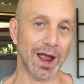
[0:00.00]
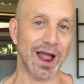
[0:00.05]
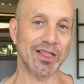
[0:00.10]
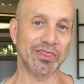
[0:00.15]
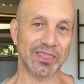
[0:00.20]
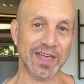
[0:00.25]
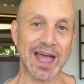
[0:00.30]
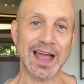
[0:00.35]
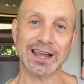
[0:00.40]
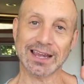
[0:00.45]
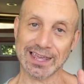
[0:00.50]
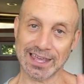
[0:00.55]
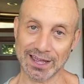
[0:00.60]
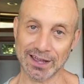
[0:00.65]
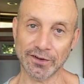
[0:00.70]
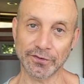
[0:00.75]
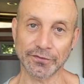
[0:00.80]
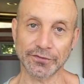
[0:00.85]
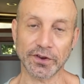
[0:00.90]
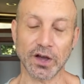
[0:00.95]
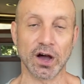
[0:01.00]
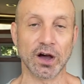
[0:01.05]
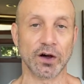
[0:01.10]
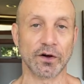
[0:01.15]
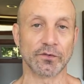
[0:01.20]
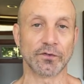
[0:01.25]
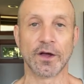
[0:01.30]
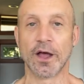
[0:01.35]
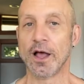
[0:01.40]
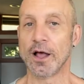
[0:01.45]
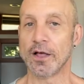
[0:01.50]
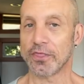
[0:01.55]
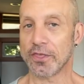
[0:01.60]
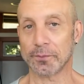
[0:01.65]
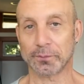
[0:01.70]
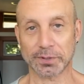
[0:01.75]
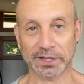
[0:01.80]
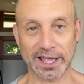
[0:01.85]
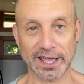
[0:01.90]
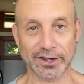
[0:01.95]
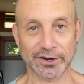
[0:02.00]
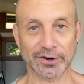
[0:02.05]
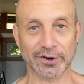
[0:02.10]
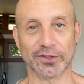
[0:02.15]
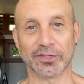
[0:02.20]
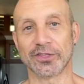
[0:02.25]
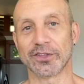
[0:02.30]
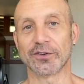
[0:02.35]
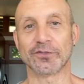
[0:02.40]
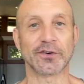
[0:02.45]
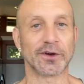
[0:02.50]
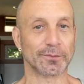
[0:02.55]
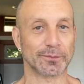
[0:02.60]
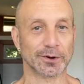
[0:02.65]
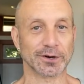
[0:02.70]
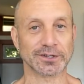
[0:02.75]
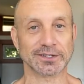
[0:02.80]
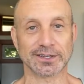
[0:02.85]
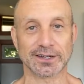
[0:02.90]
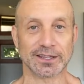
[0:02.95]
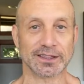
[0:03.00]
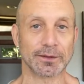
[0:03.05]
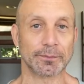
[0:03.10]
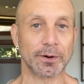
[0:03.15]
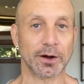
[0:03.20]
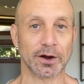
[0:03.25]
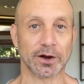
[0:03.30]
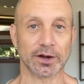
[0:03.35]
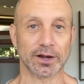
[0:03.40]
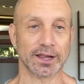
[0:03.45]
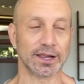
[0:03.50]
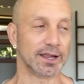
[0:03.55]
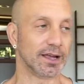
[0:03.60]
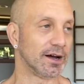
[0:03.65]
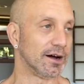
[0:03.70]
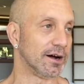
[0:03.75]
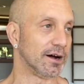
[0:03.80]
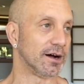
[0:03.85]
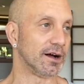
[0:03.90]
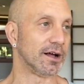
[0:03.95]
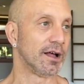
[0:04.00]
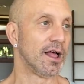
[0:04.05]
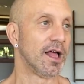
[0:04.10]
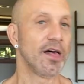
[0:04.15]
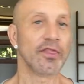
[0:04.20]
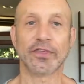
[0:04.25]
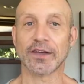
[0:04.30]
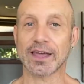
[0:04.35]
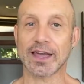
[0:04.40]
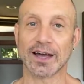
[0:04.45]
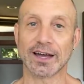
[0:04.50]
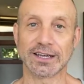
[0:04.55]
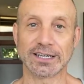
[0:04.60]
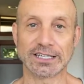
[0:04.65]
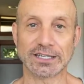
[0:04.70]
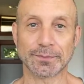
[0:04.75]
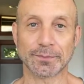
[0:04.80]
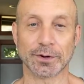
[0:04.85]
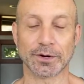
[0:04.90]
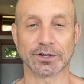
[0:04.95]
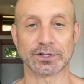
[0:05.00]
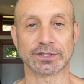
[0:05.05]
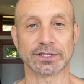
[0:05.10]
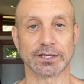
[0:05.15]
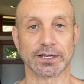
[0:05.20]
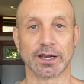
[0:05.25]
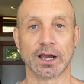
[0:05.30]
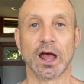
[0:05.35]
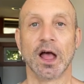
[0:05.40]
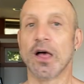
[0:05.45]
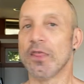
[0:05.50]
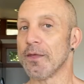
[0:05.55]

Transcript: And that gift of the planner, the fun person at the party, the kind person,